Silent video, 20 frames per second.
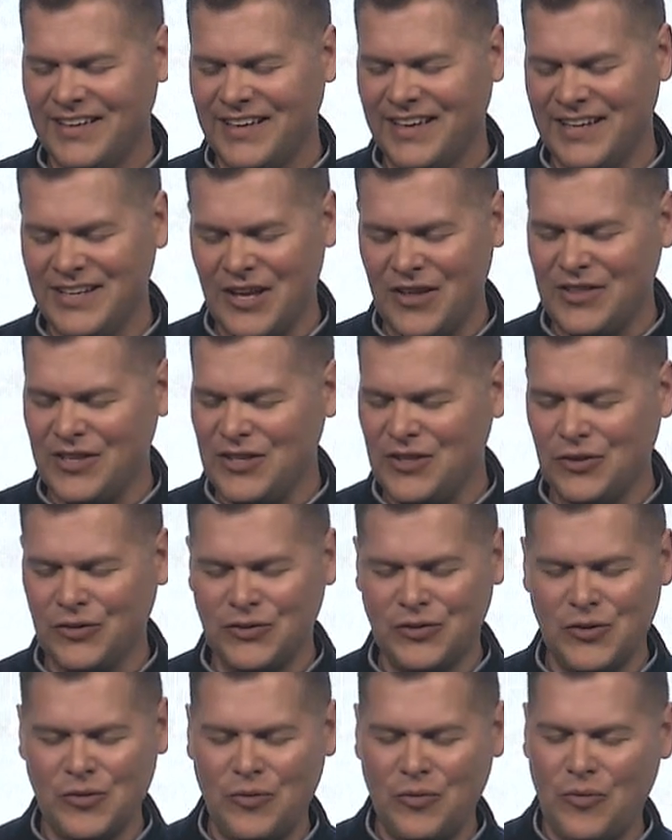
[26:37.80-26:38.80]
and know that you'll
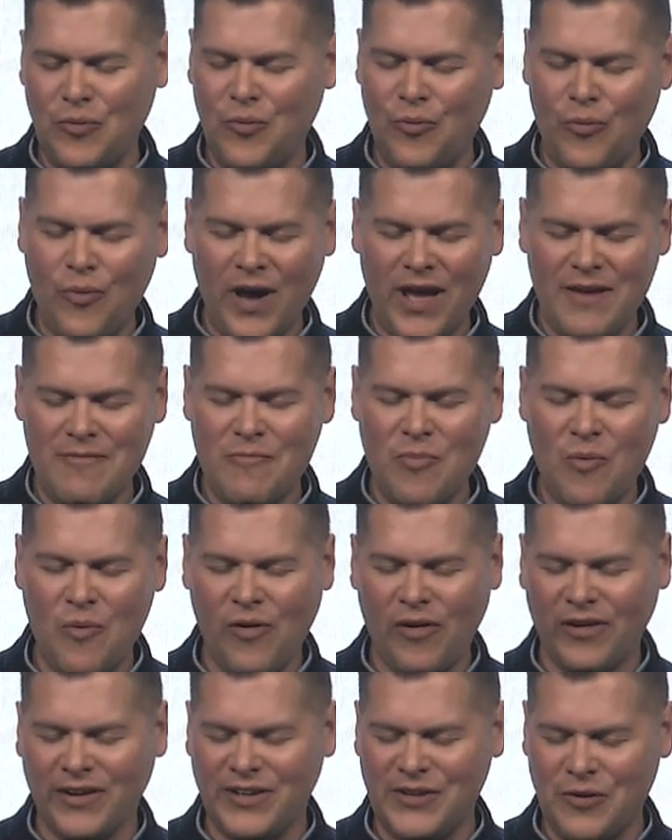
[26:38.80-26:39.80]
do way
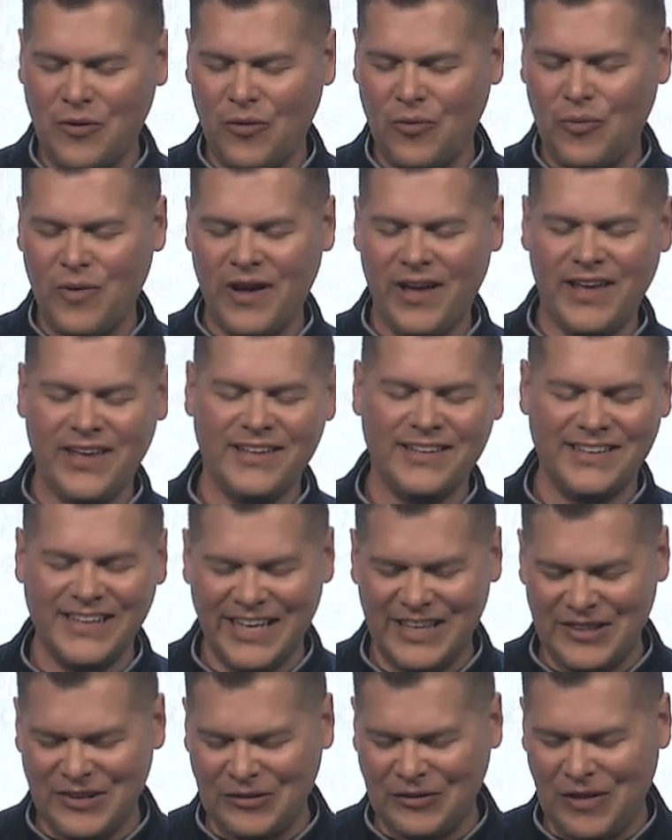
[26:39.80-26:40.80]
more your way
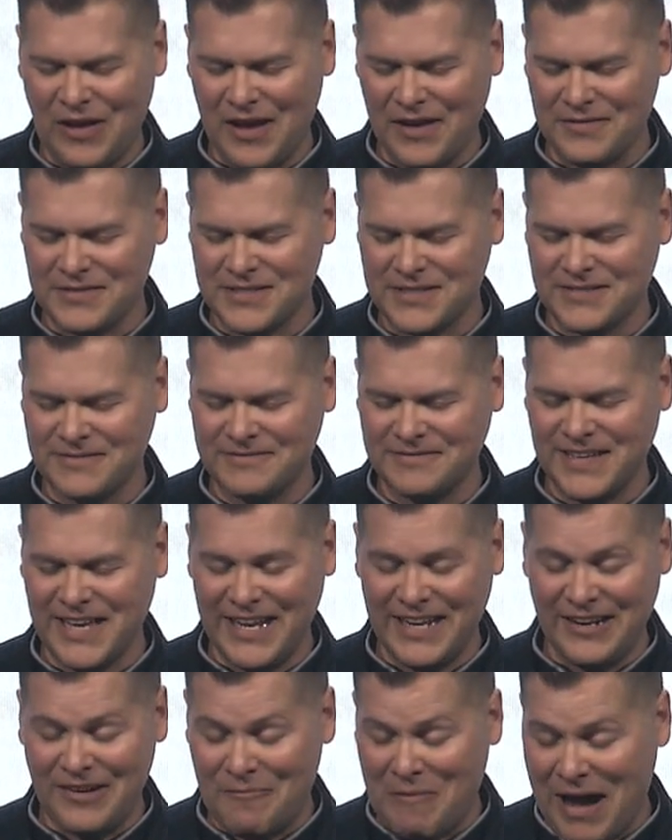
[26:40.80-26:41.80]
in their lives
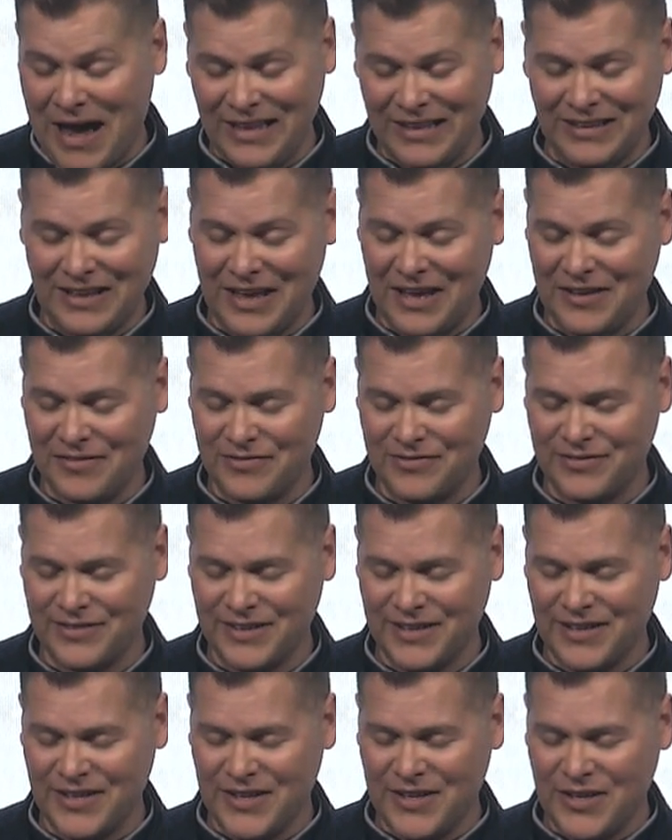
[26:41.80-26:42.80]
and in my life
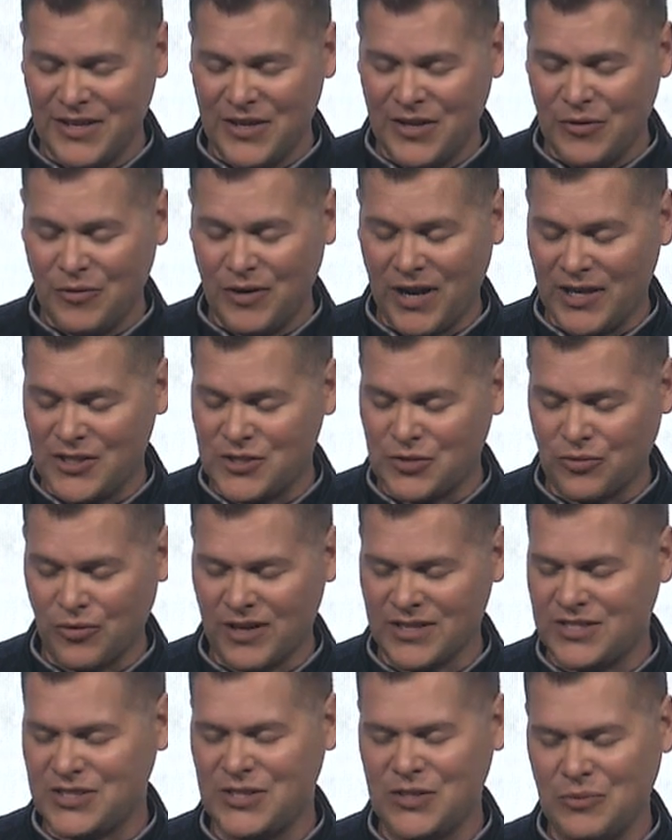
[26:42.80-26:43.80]
when I
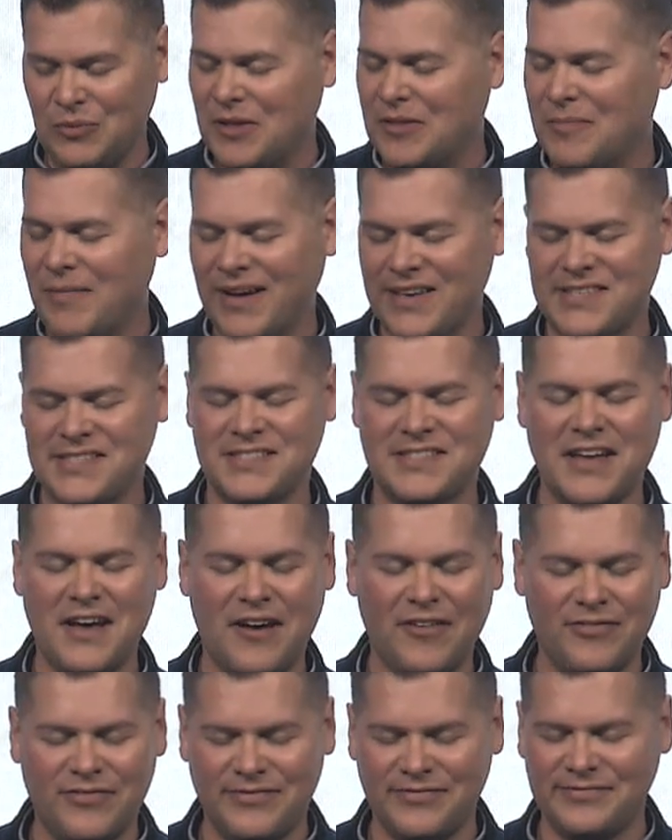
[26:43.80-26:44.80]
trust you with my
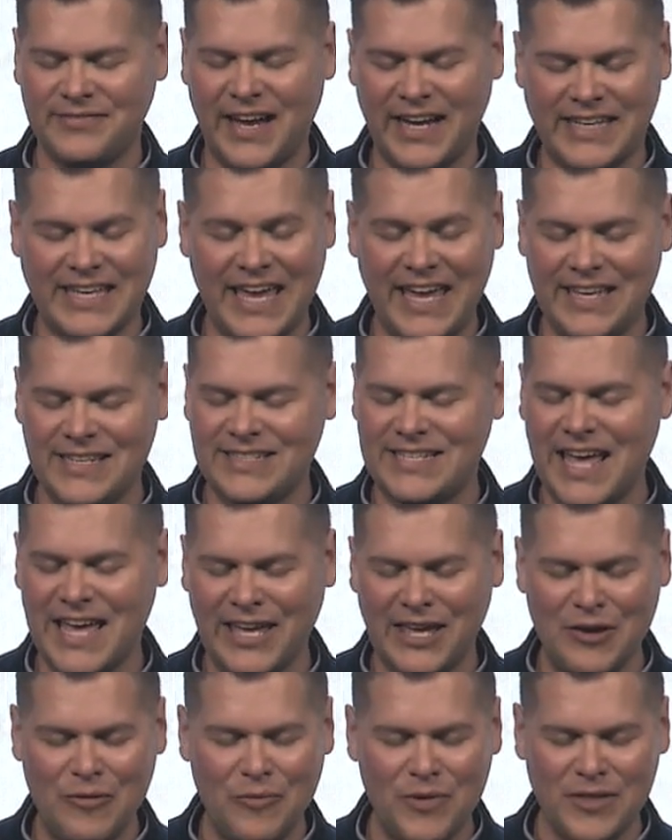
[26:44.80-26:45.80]
stuff. I can't
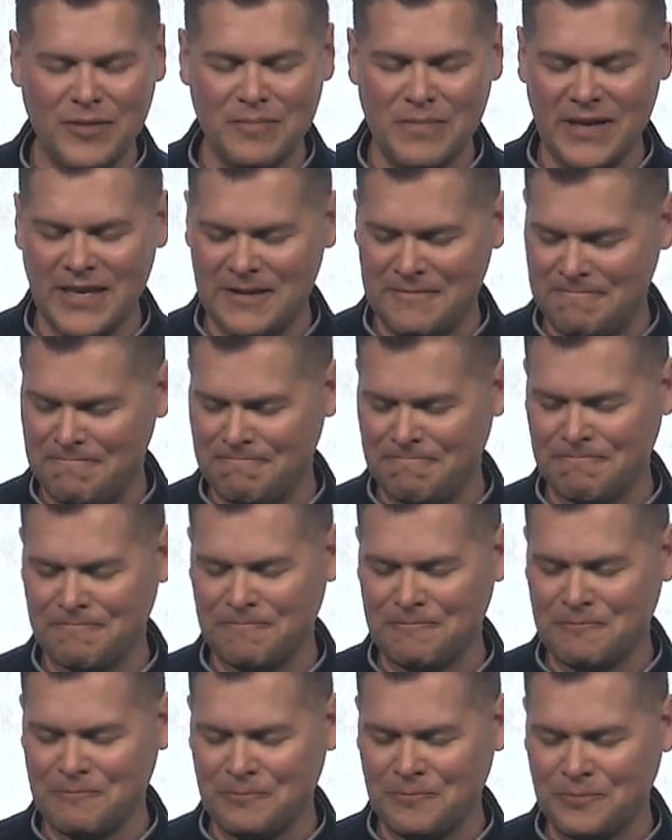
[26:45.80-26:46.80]
take it with me.
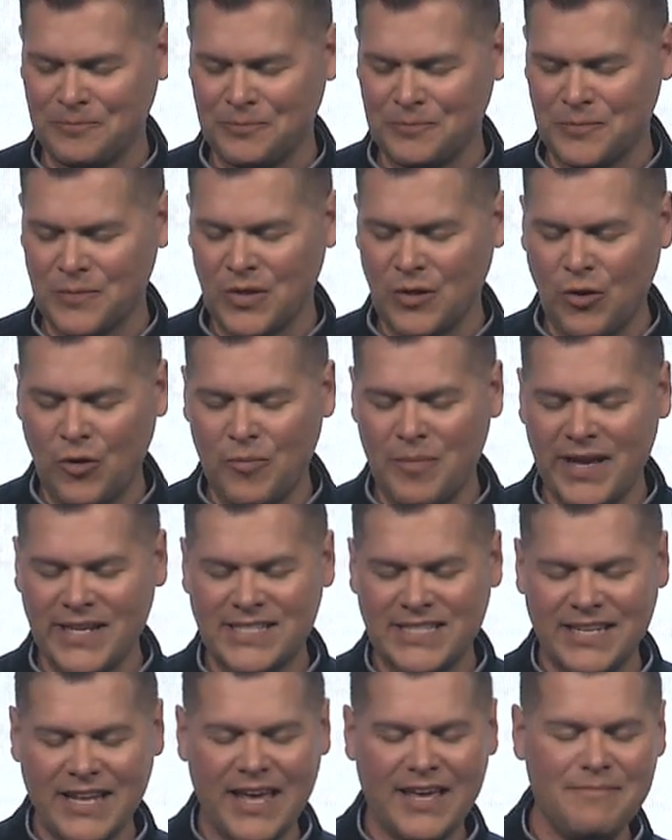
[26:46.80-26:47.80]
Lord, may
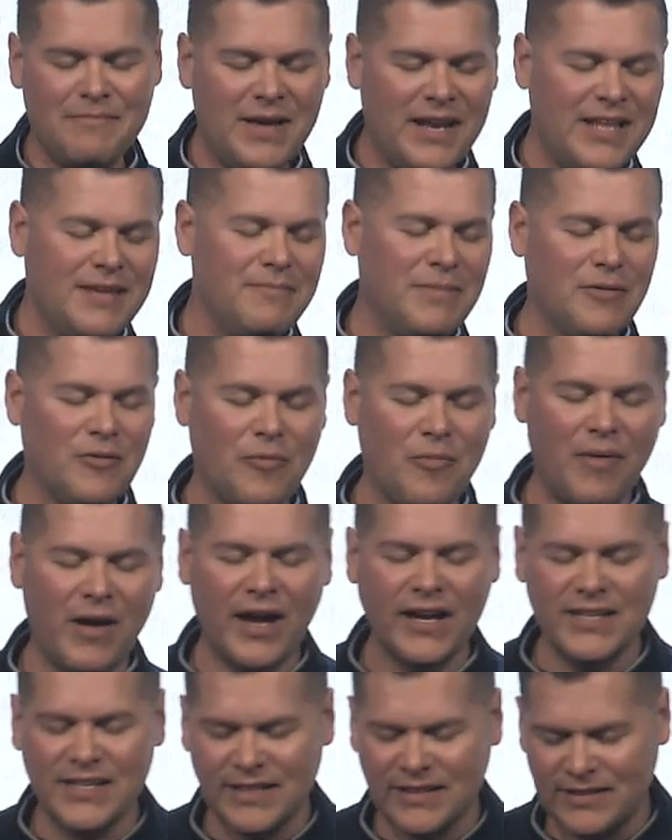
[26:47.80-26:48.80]
today many be
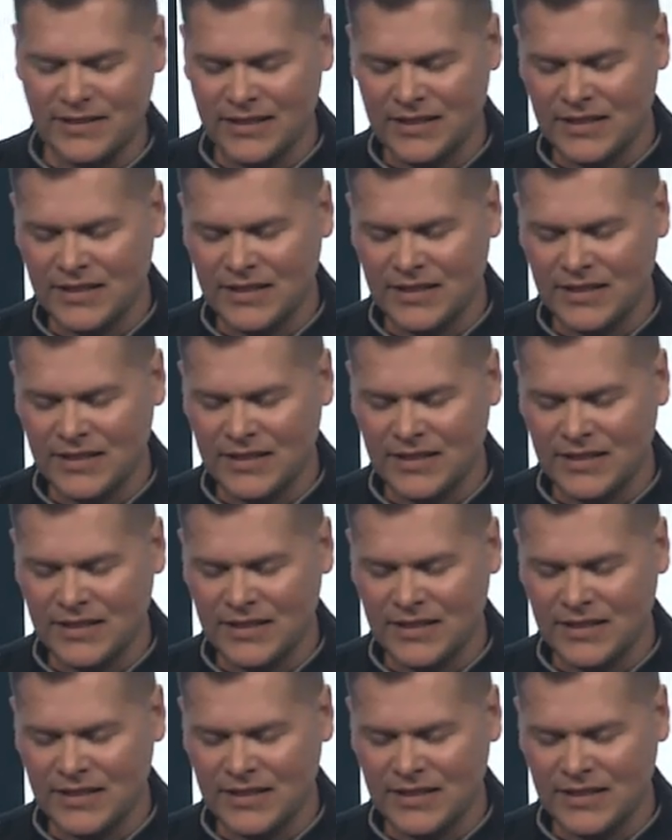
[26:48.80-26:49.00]
reminded